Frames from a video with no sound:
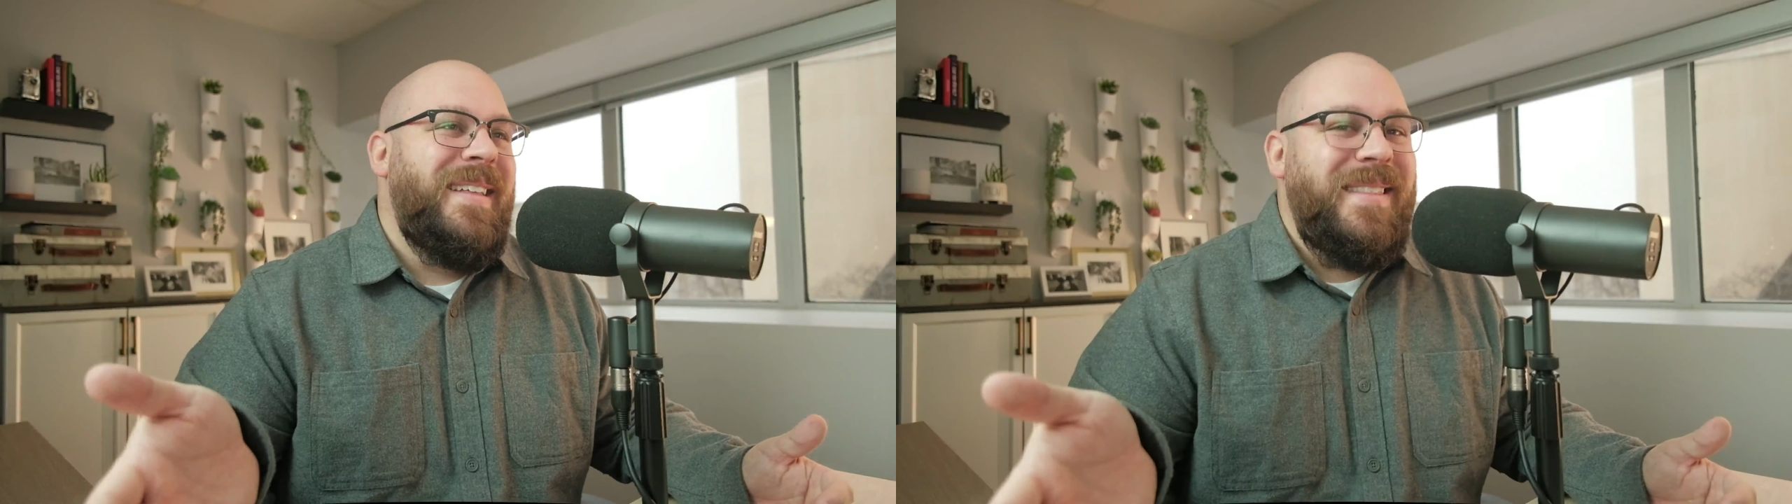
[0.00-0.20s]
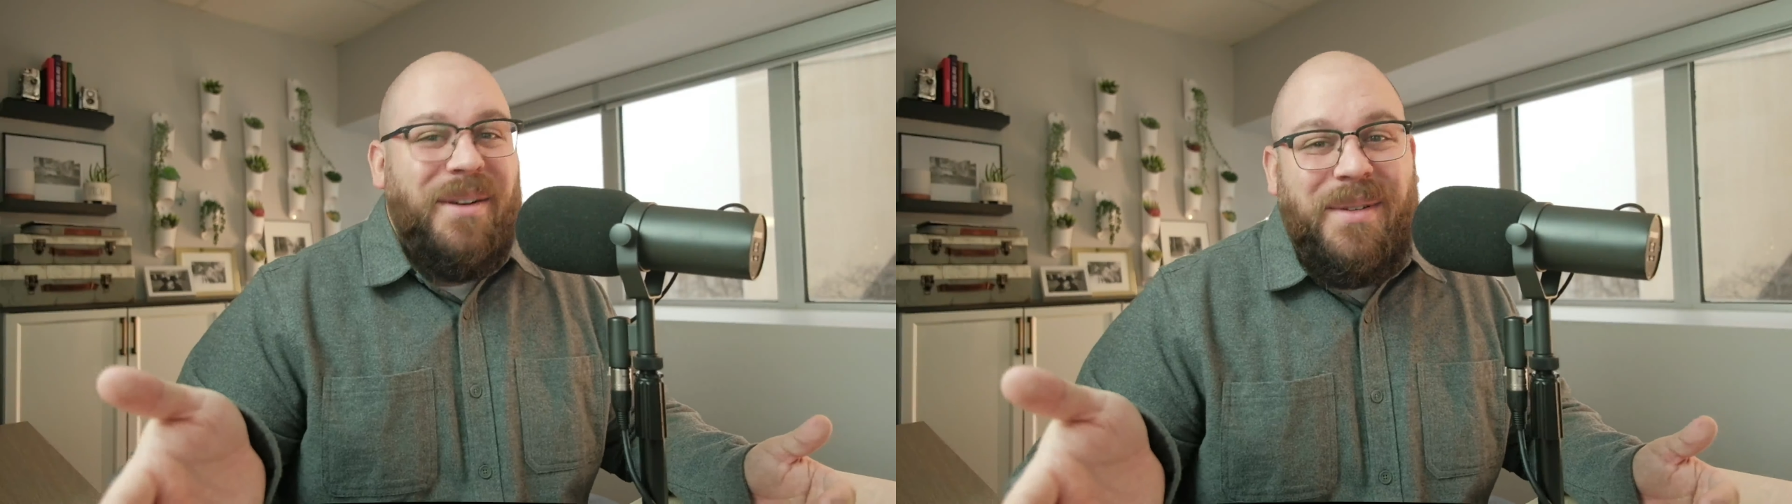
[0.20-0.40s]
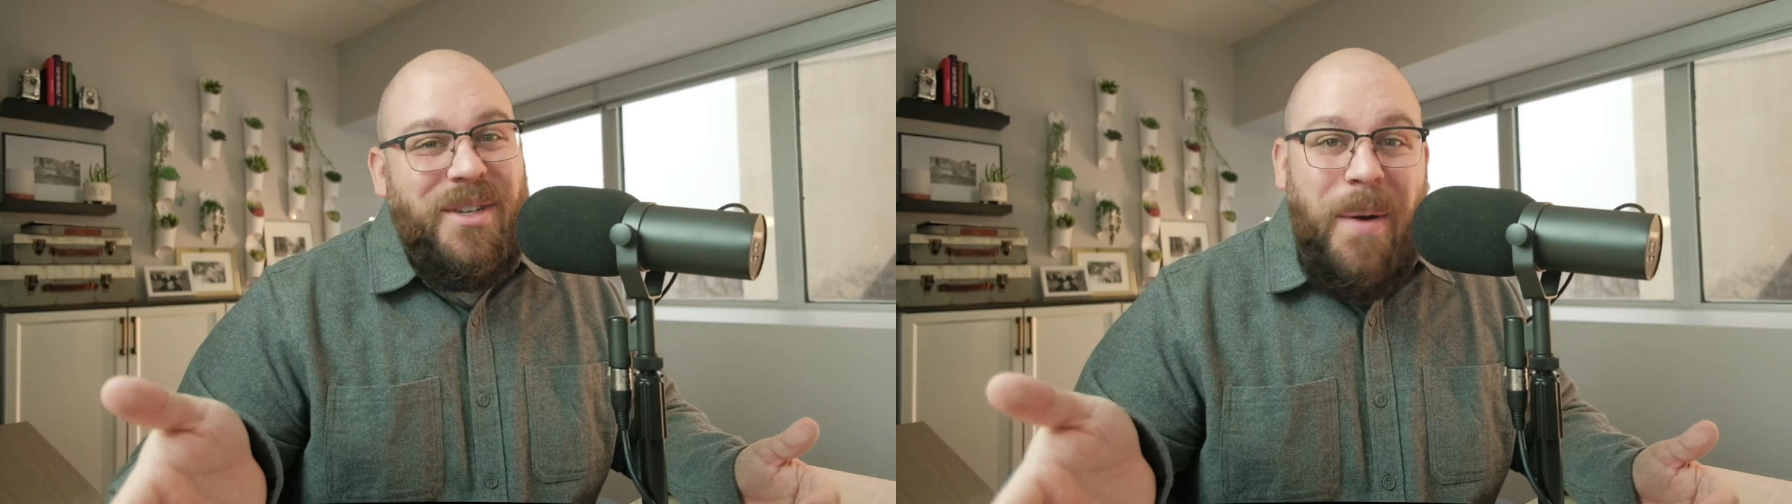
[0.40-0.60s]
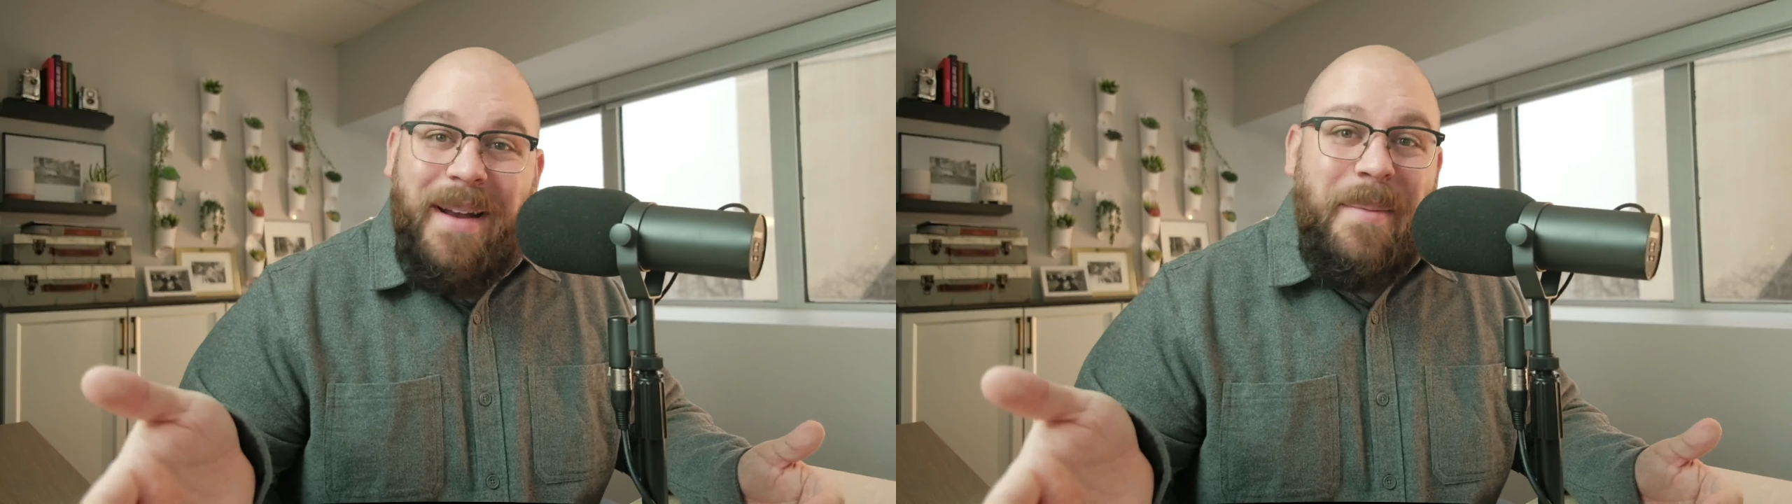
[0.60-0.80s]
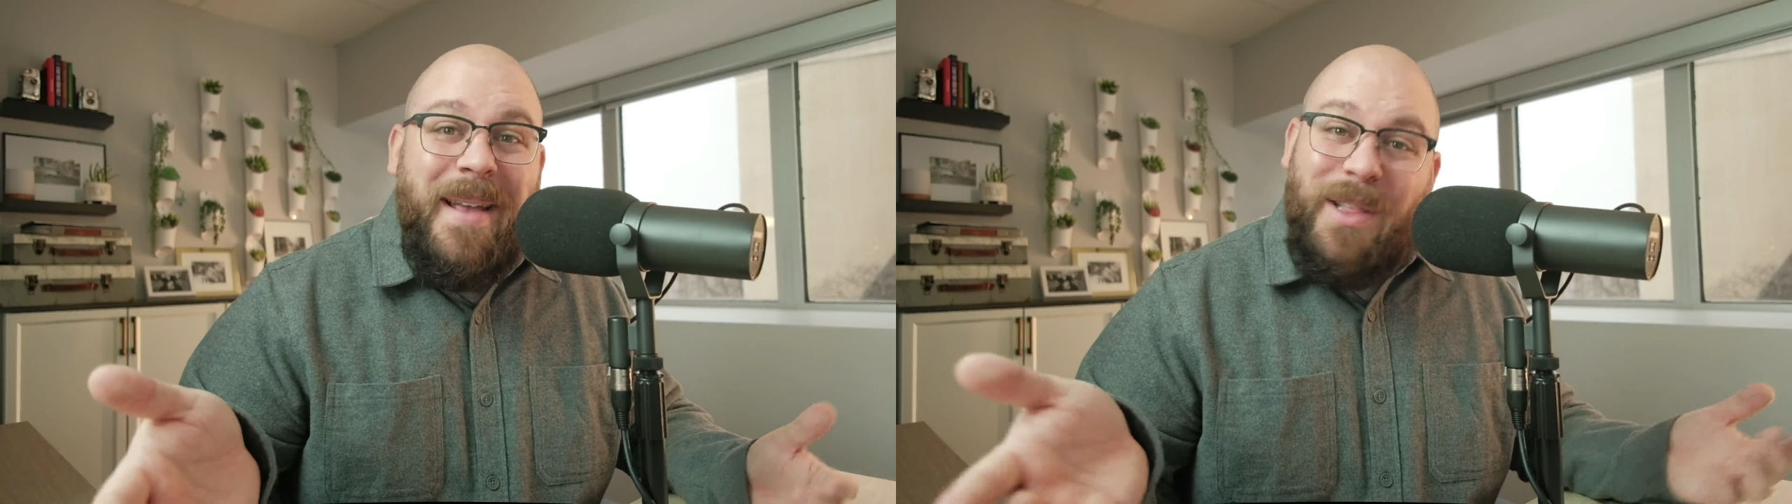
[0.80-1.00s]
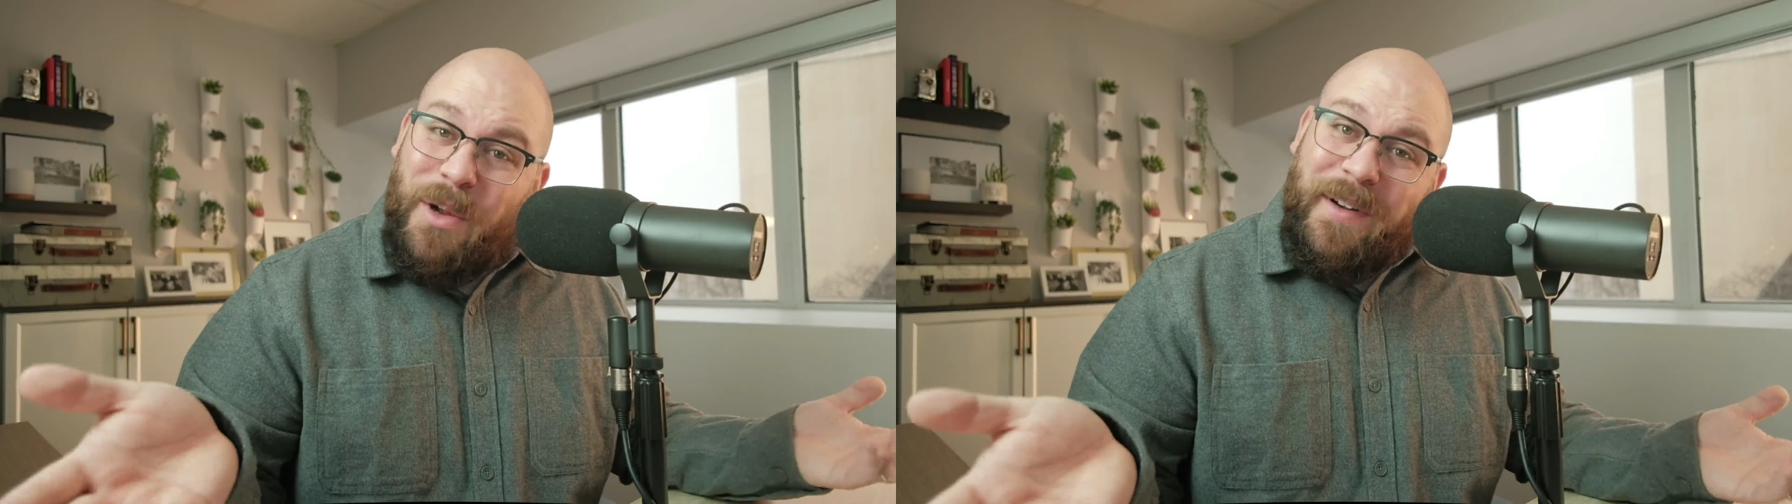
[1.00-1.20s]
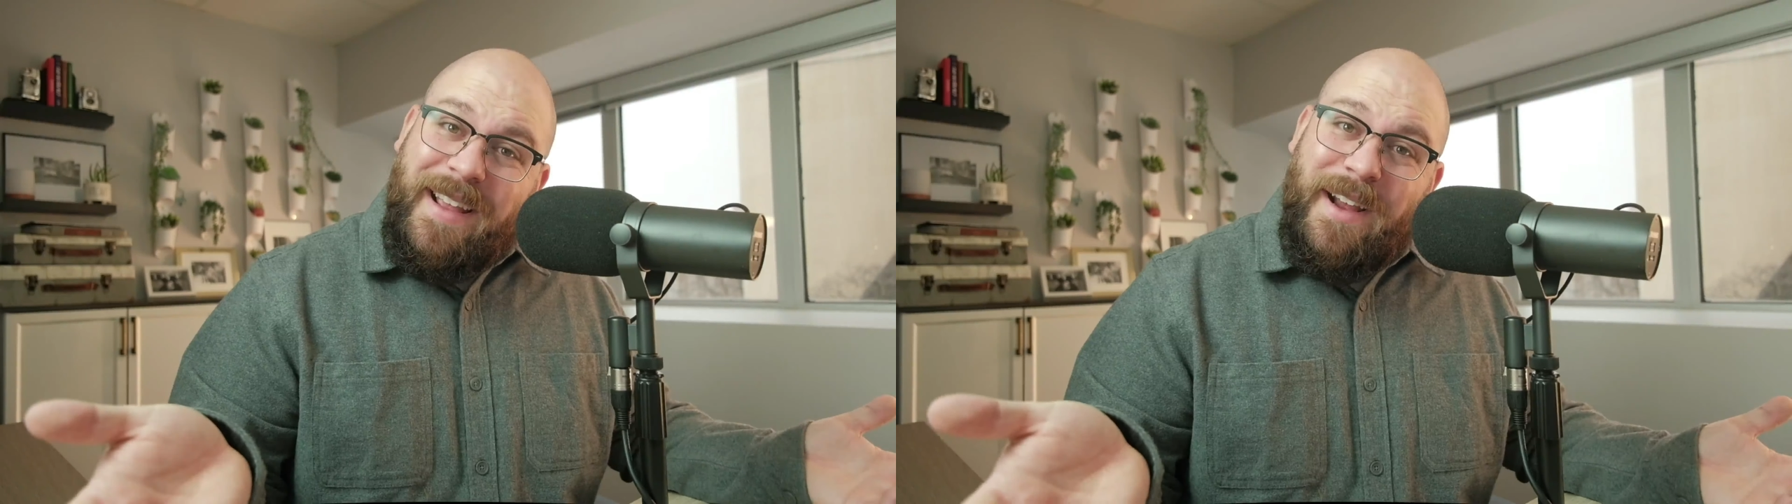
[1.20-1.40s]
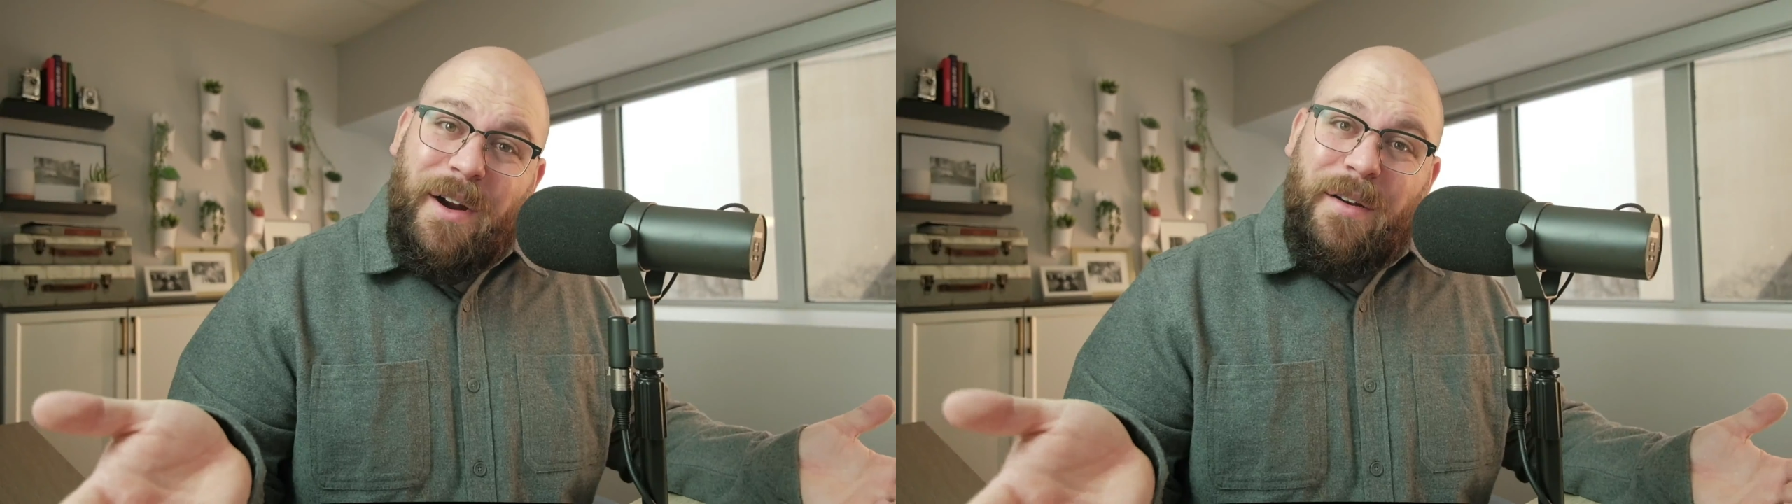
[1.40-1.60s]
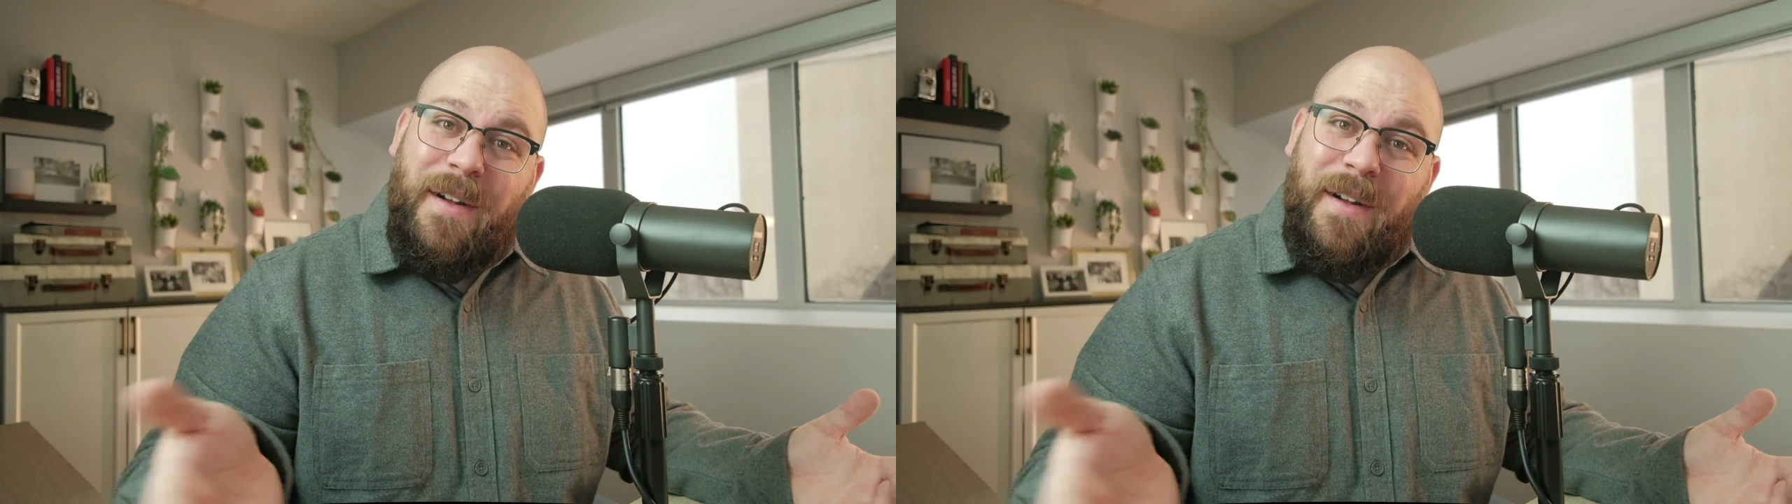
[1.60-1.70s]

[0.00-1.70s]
there's going to be a learning curve.